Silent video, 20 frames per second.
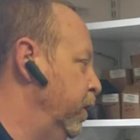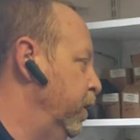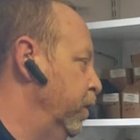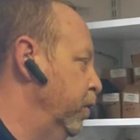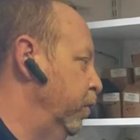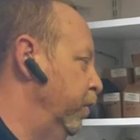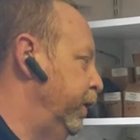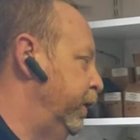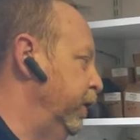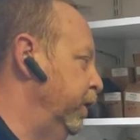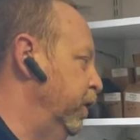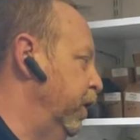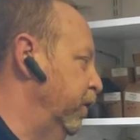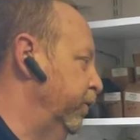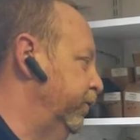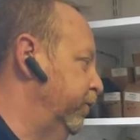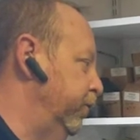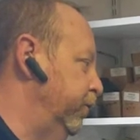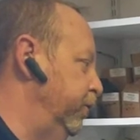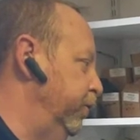We can
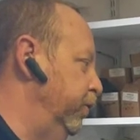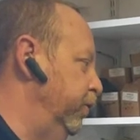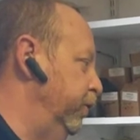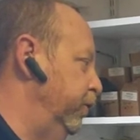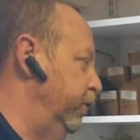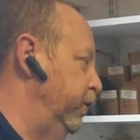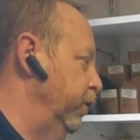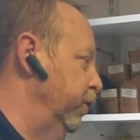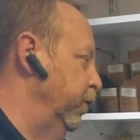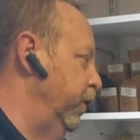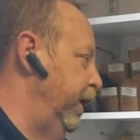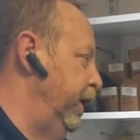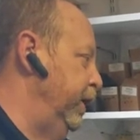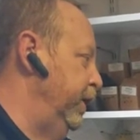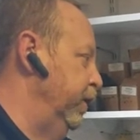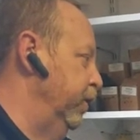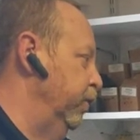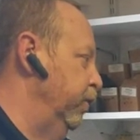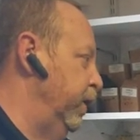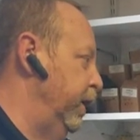also do the
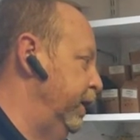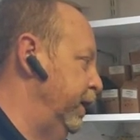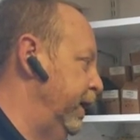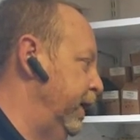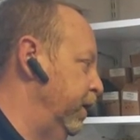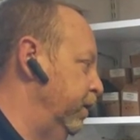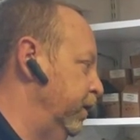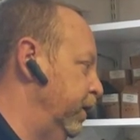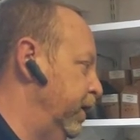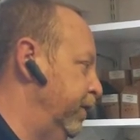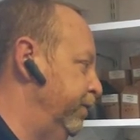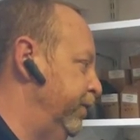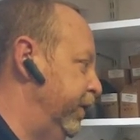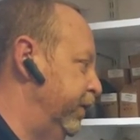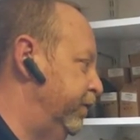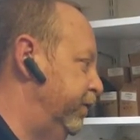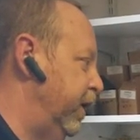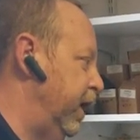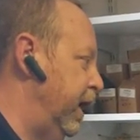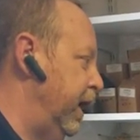radial run out of
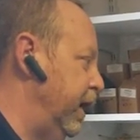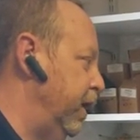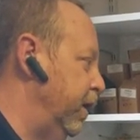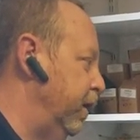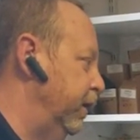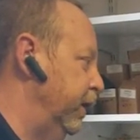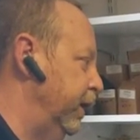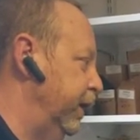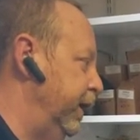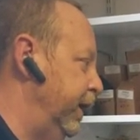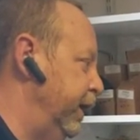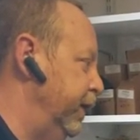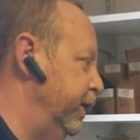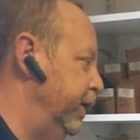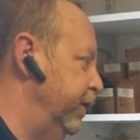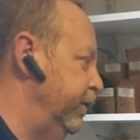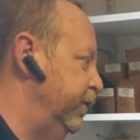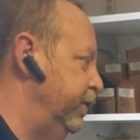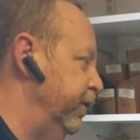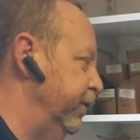the tire
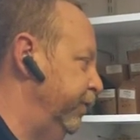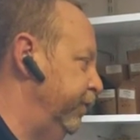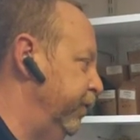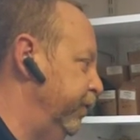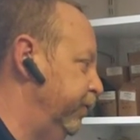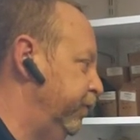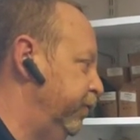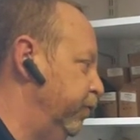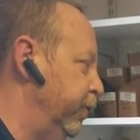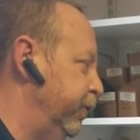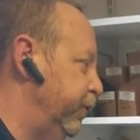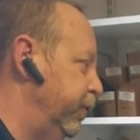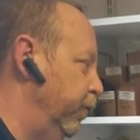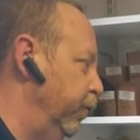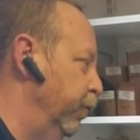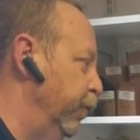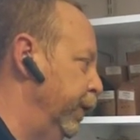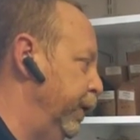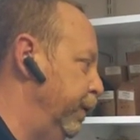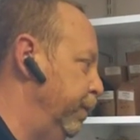and the difference with the
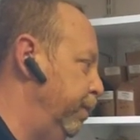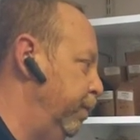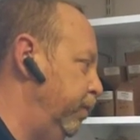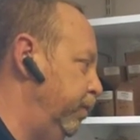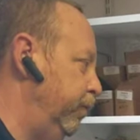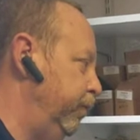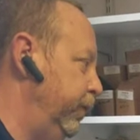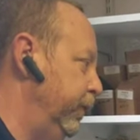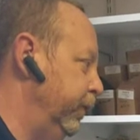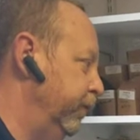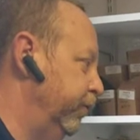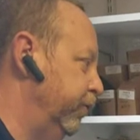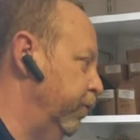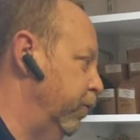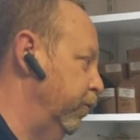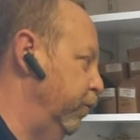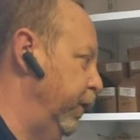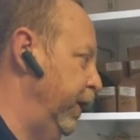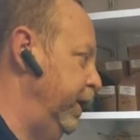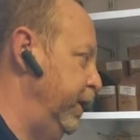rim. So
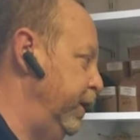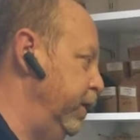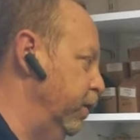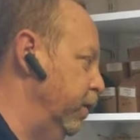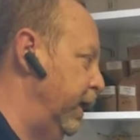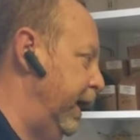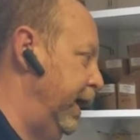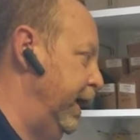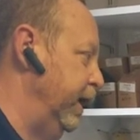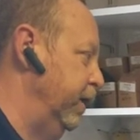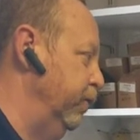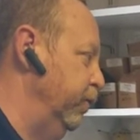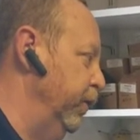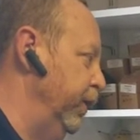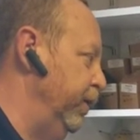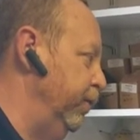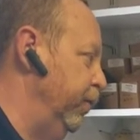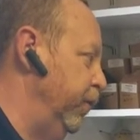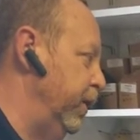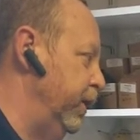a radial and
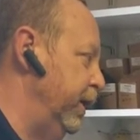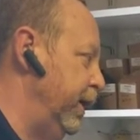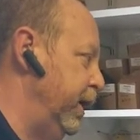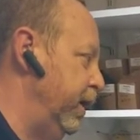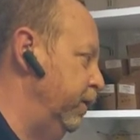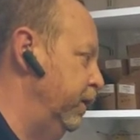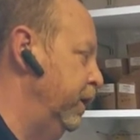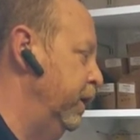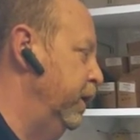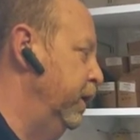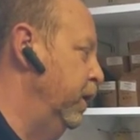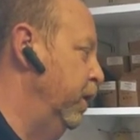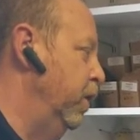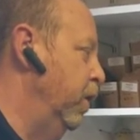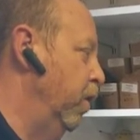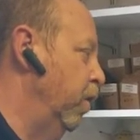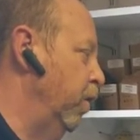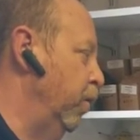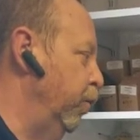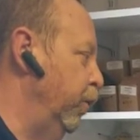rim run out.
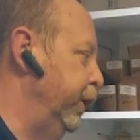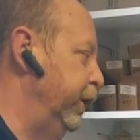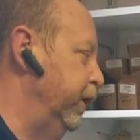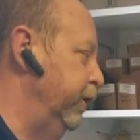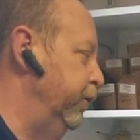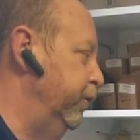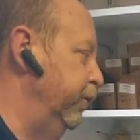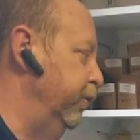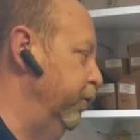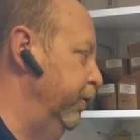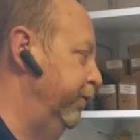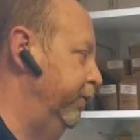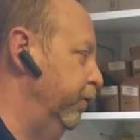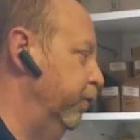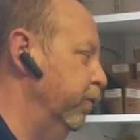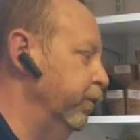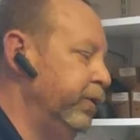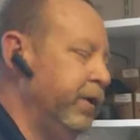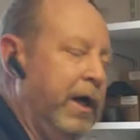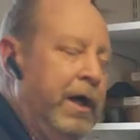Or we can do a
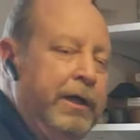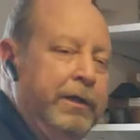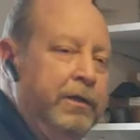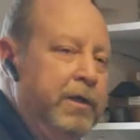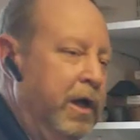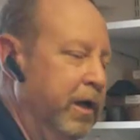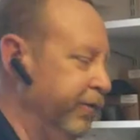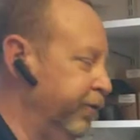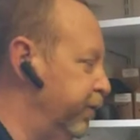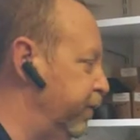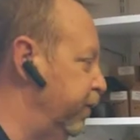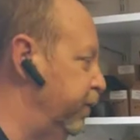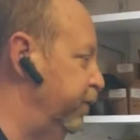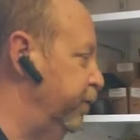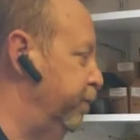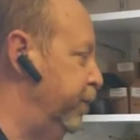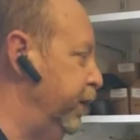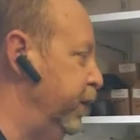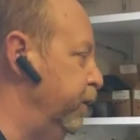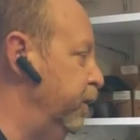full diagnostic
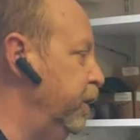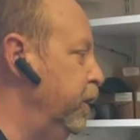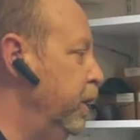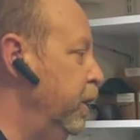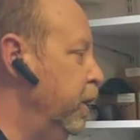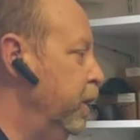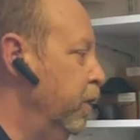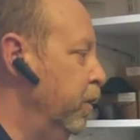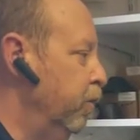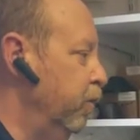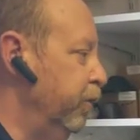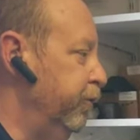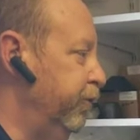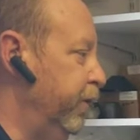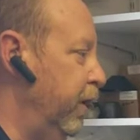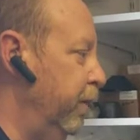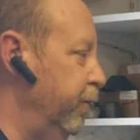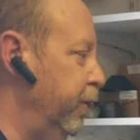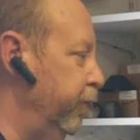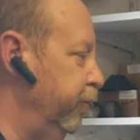spin, which
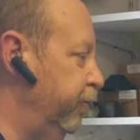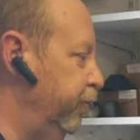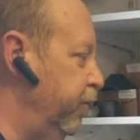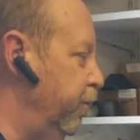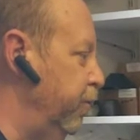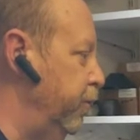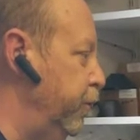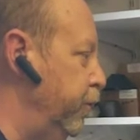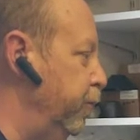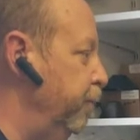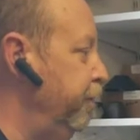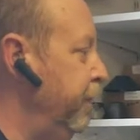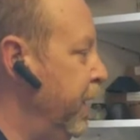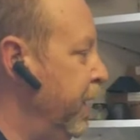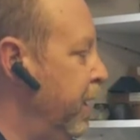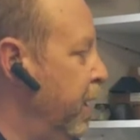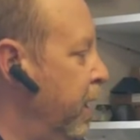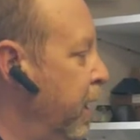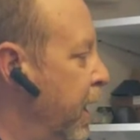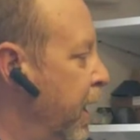I'm going to show you.
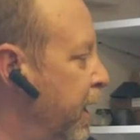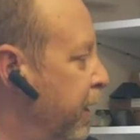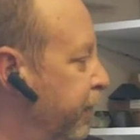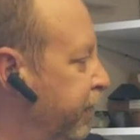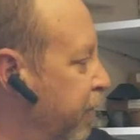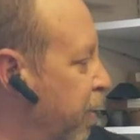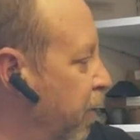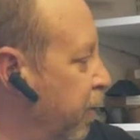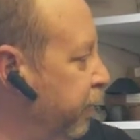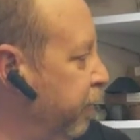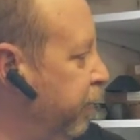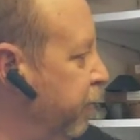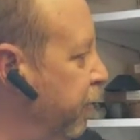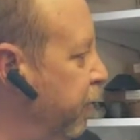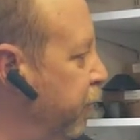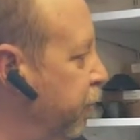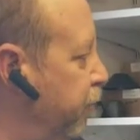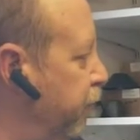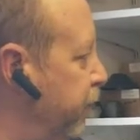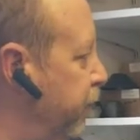As
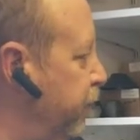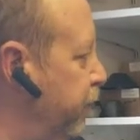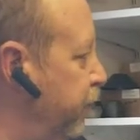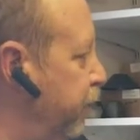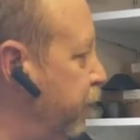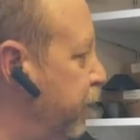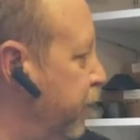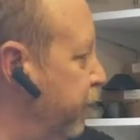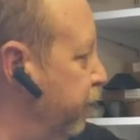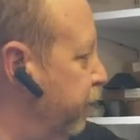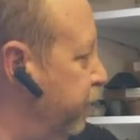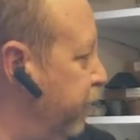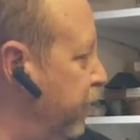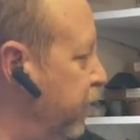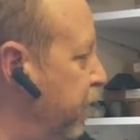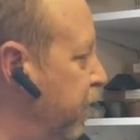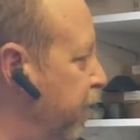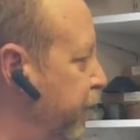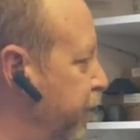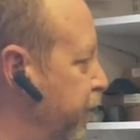also, you can
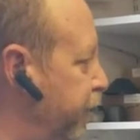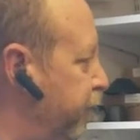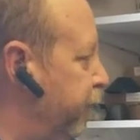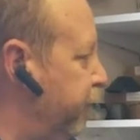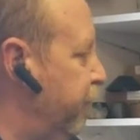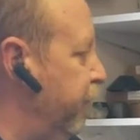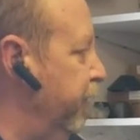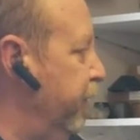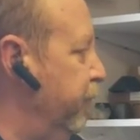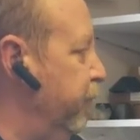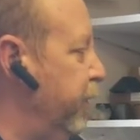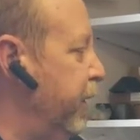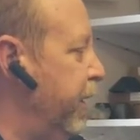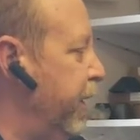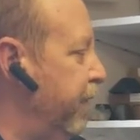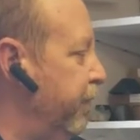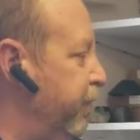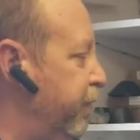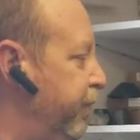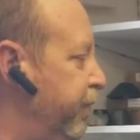see on this screen, we
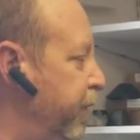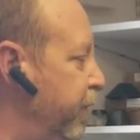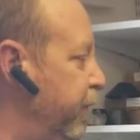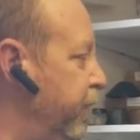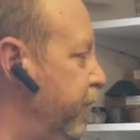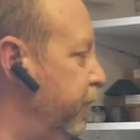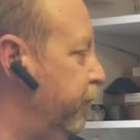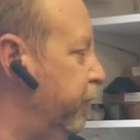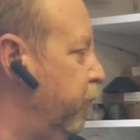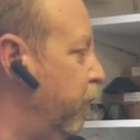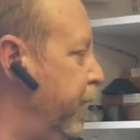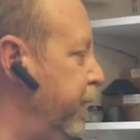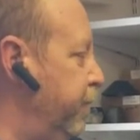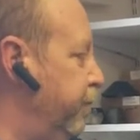have the various weight